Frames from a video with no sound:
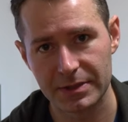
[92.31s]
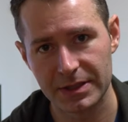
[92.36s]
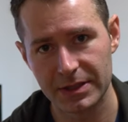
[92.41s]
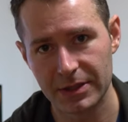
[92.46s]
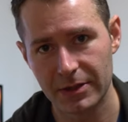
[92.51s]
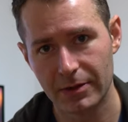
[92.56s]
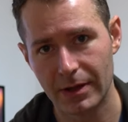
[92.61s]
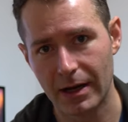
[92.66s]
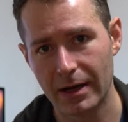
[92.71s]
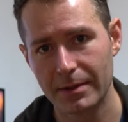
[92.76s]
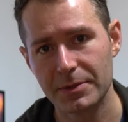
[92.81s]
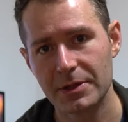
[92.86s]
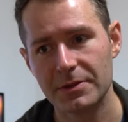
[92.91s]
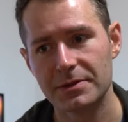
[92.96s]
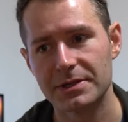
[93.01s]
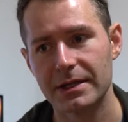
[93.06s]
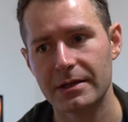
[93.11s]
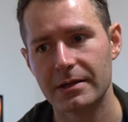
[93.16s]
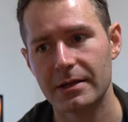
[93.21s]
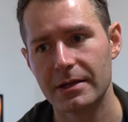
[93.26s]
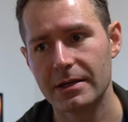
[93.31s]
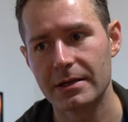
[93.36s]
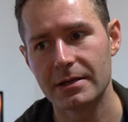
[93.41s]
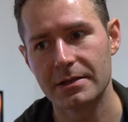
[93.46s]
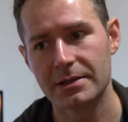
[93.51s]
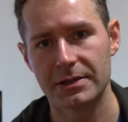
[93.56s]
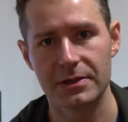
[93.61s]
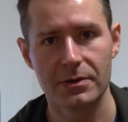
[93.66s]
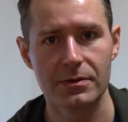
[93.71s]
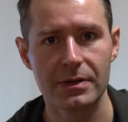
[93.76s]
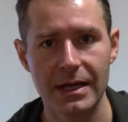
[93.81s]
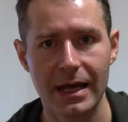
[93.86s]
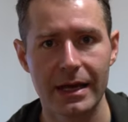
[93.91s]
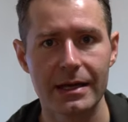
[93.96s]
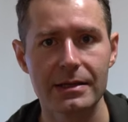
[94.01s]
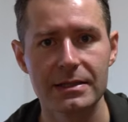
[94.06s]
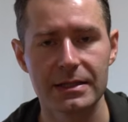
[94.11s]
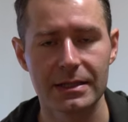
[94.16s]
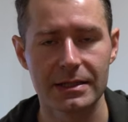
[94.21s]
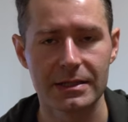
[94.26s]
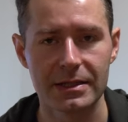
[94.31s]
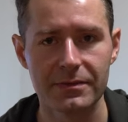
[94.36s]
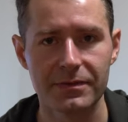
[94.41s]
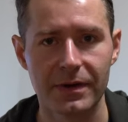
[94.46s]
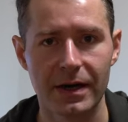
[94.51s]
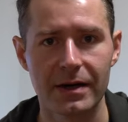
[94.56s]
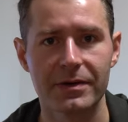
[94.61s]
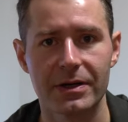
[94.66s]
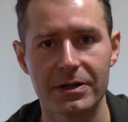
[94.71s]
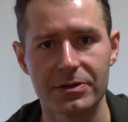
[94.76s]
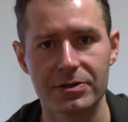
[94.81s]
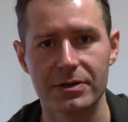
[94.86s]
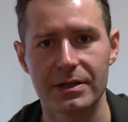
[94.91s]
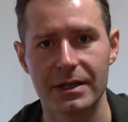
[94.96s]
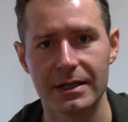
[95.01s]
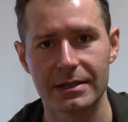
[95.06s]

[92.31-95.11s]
So I'm using the Sony a6500.